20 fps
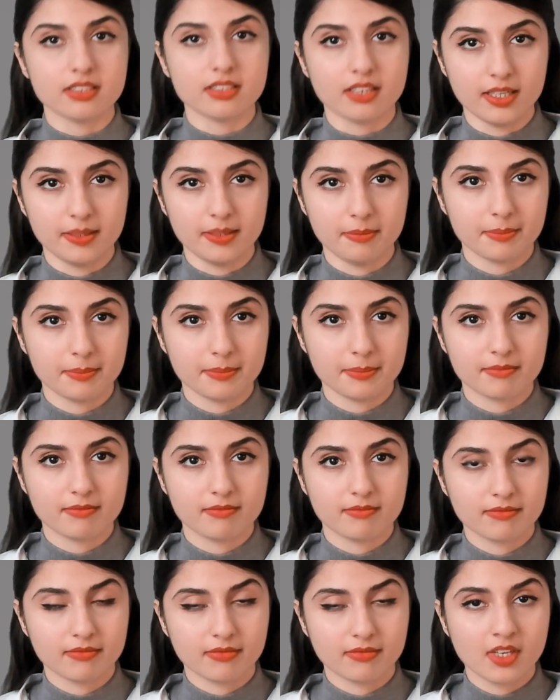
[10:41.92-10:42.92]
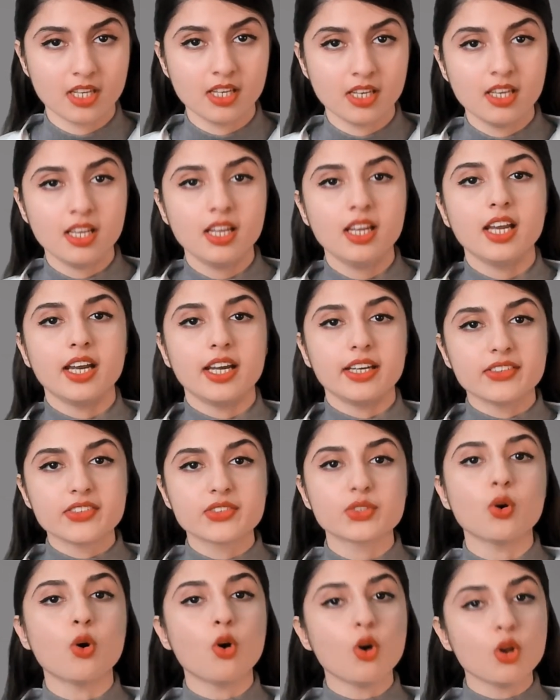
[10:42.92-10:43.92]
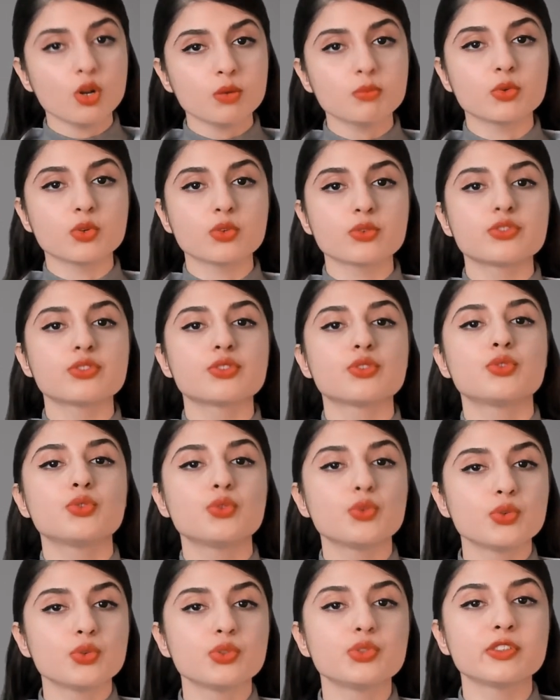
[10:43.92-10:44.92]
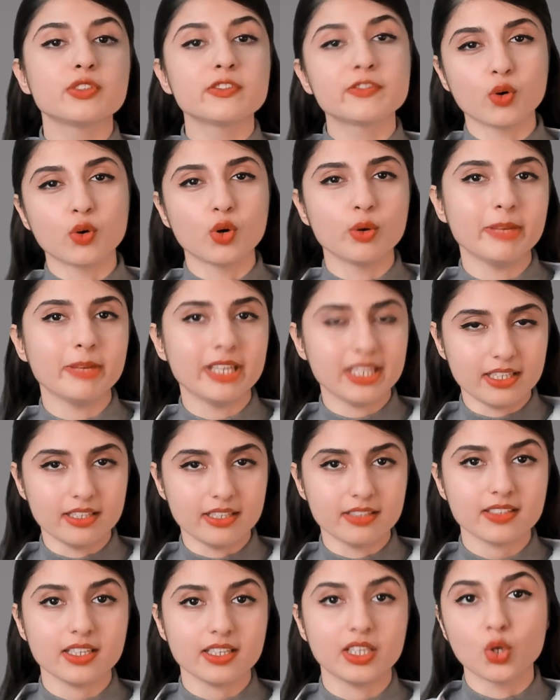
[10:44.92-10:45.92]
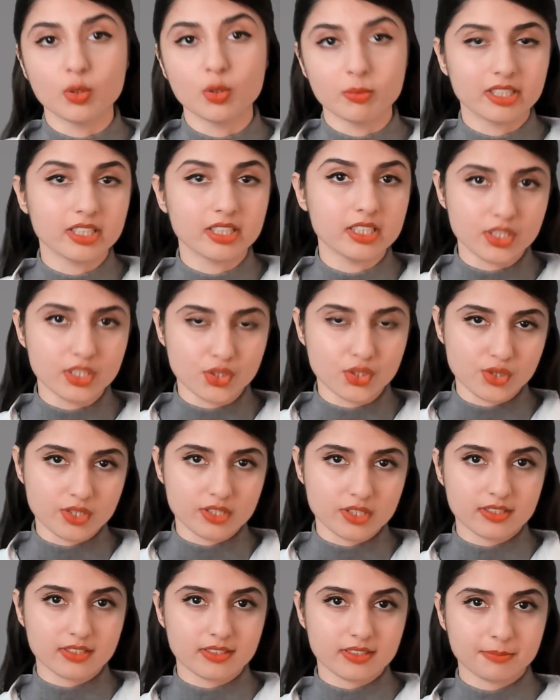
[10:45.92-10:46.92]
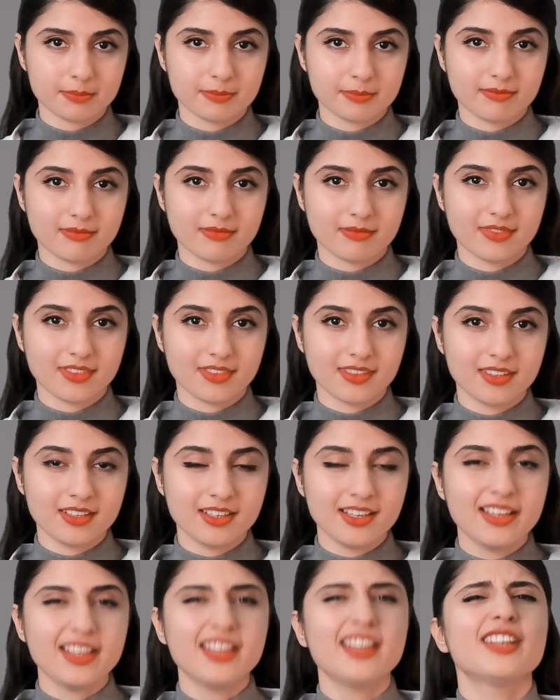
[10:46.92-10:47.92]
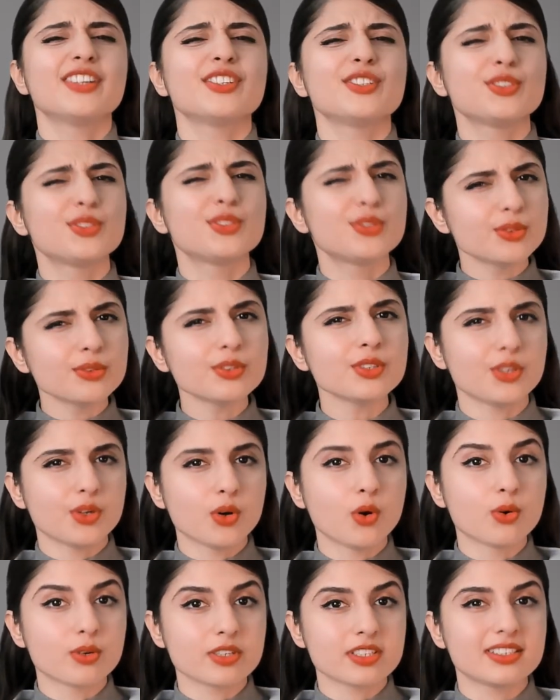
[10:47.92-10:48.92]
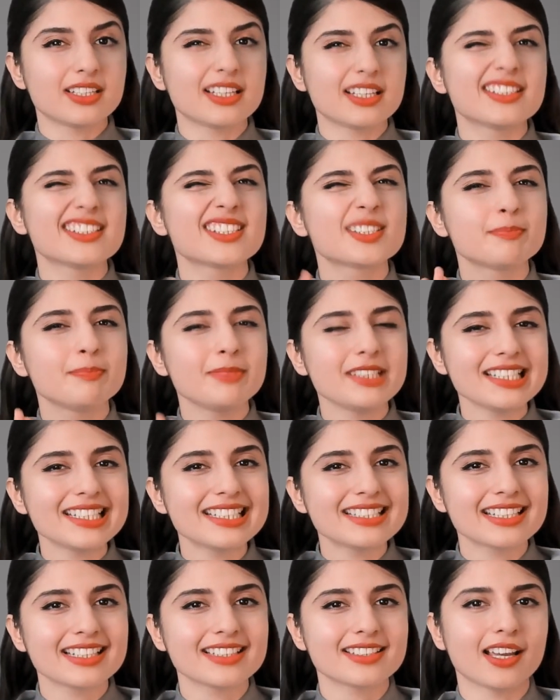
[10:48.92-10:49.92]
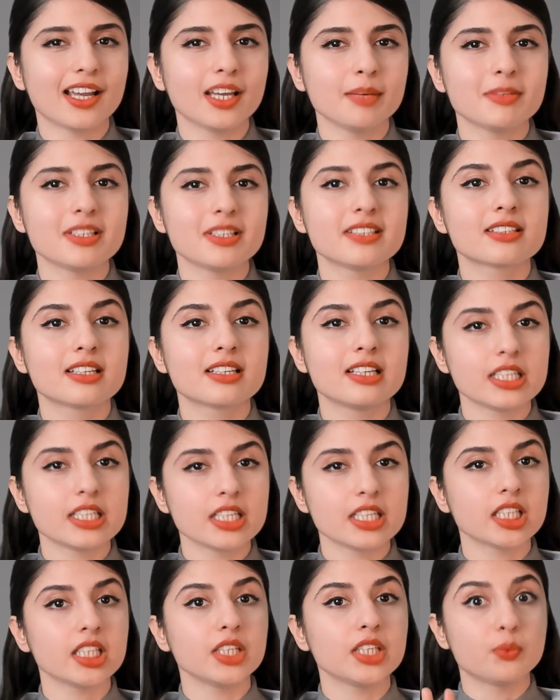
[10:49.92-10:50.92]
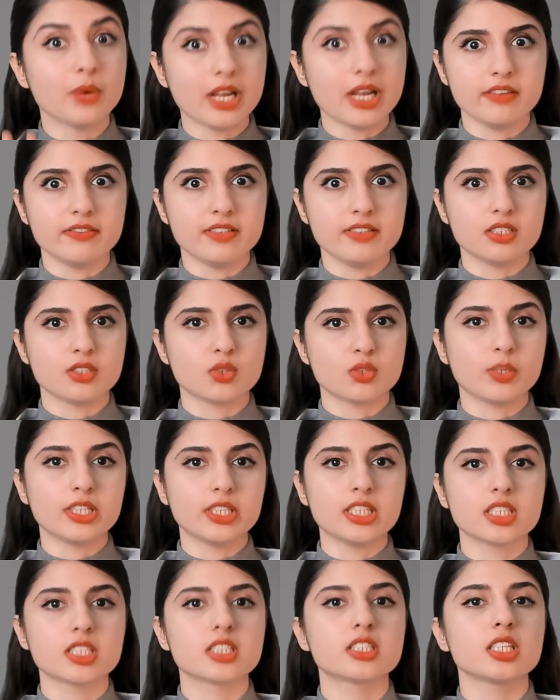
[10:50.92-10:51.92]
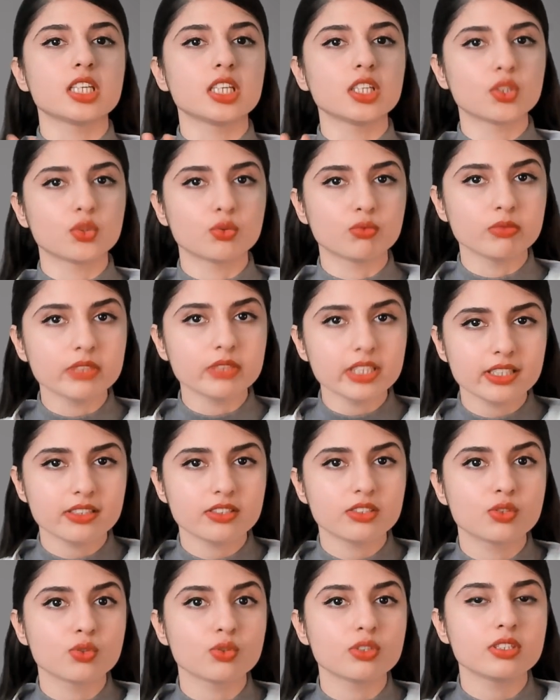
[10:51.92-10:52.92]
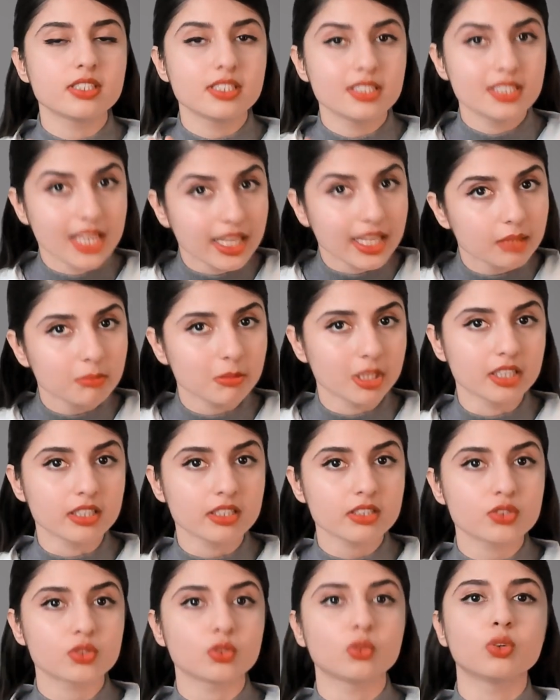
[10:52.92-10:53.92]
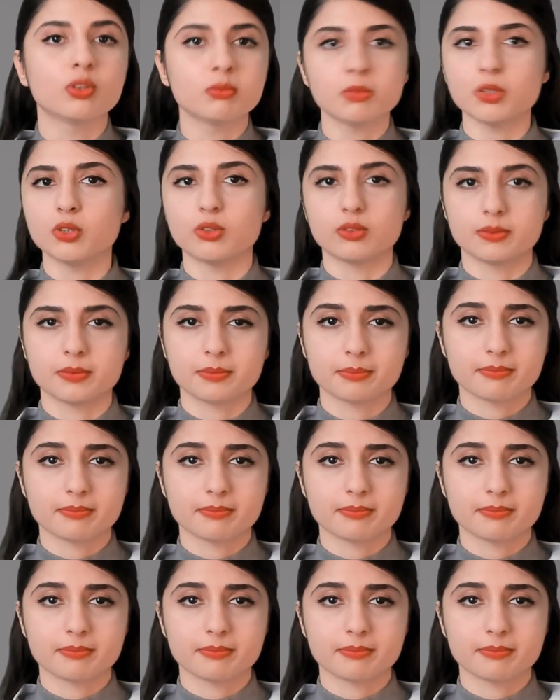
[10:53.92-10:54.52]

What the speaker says: time, and is almost 2 to 4 minutes in normal conditions. Do note that this bleeding time is clinically relevant when it is increased to 10 minutes or more.